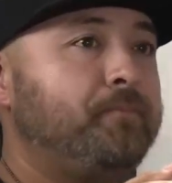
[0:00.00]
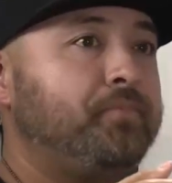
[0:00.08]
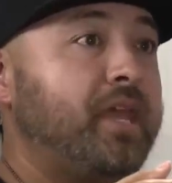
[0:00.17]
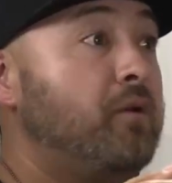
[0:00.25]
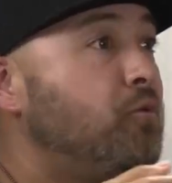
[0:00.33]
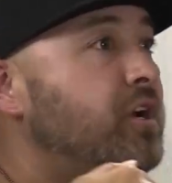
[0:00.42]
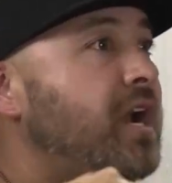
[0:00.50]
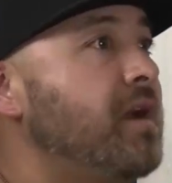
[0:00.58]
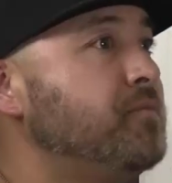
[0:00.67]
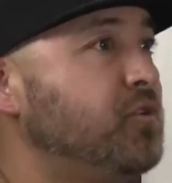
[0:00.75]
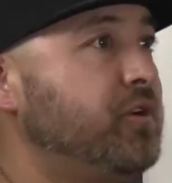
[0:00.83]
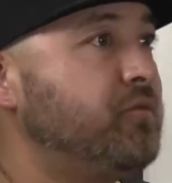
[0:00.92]
And what I'm
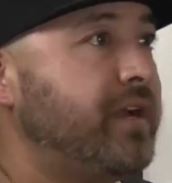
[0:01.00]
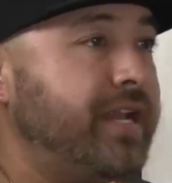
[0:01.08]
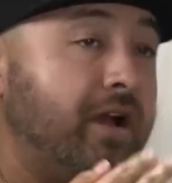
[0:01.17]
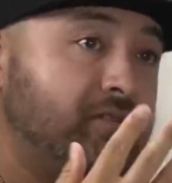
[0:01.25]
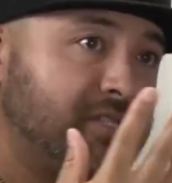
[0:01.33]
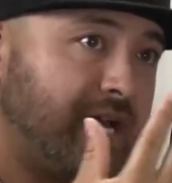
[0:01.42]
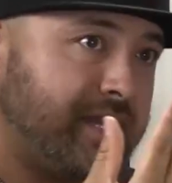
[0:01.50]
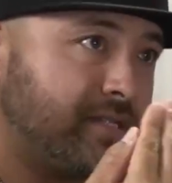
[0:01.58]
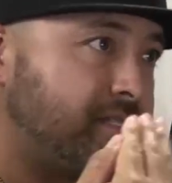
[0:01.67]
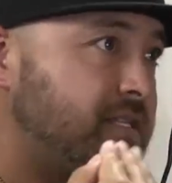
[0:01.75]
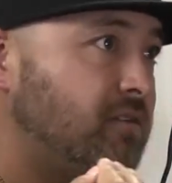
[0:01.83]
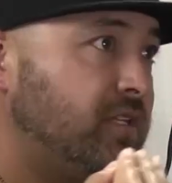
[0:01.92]
doing right now is not
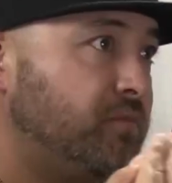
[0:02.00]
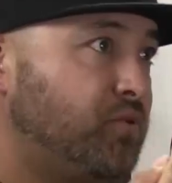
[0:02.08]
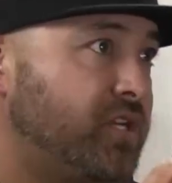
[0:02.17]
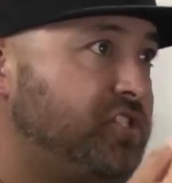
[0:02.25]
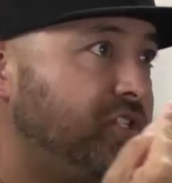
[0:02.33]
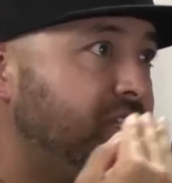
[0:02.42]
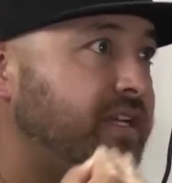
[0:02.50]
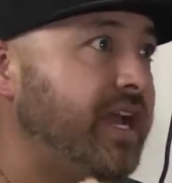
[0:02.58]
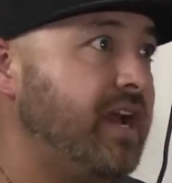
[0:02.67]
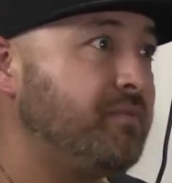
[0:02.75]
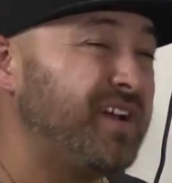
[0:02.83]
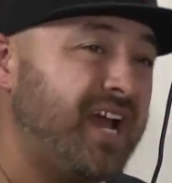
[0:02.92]
necessarily bridging the
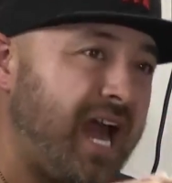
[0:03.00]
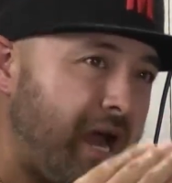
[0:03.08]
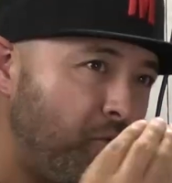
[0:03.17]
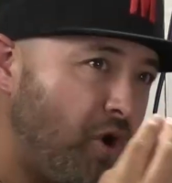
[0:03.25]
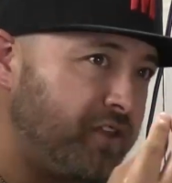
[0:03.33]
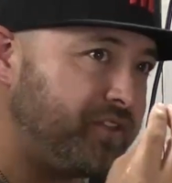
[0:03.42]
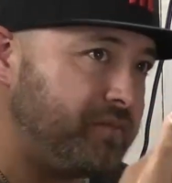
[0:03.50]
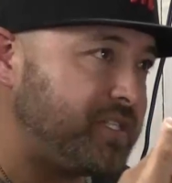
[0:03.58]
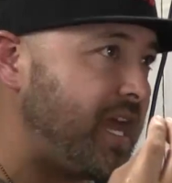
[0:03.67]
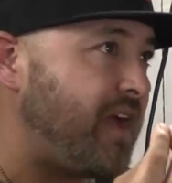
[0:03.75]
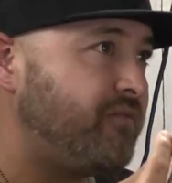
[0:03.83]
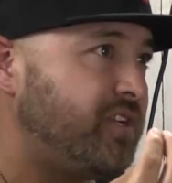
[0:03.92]
gap. I want them to
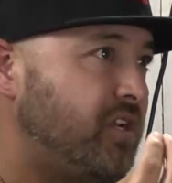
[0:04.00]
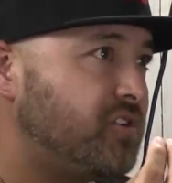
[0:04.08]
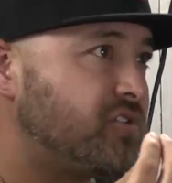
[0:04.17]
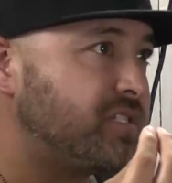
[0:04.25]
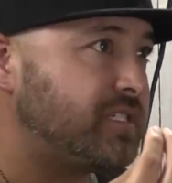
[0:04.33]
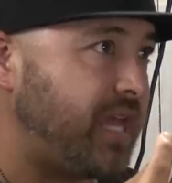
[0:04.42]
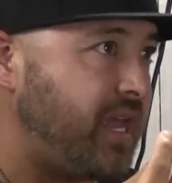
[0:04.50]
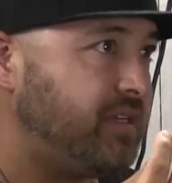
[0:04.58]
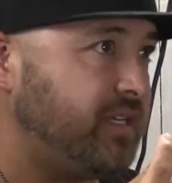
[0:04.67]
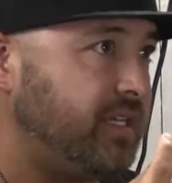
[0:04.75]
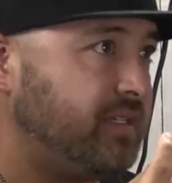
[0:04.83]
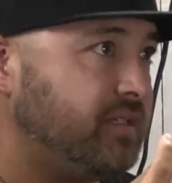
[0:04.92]
have an
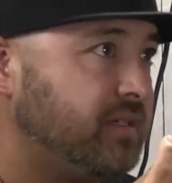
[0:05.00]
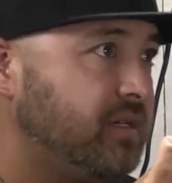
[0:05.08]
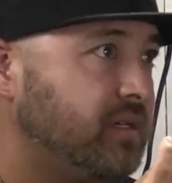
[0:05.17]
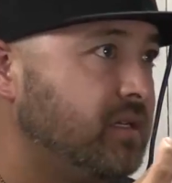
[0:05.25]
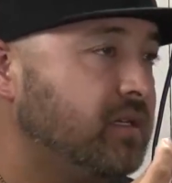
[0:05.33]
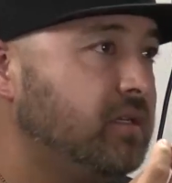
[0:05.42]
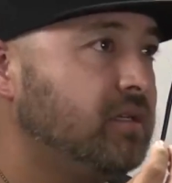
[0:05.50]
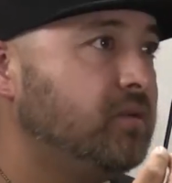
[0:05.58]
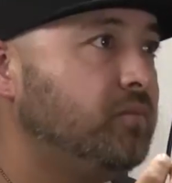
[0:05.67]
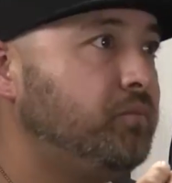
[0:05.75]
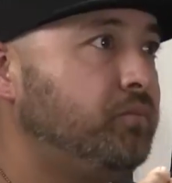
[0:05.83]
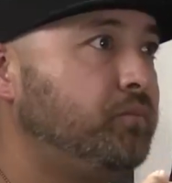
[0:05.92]
understanding. Mm-hmm
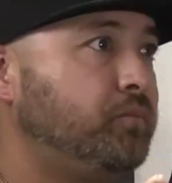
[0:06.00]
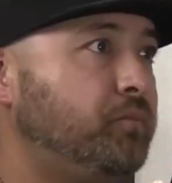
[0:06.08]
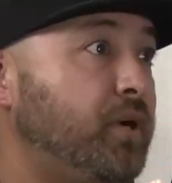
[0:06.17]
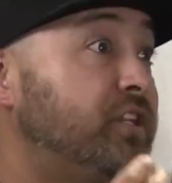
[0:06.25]
so that but, they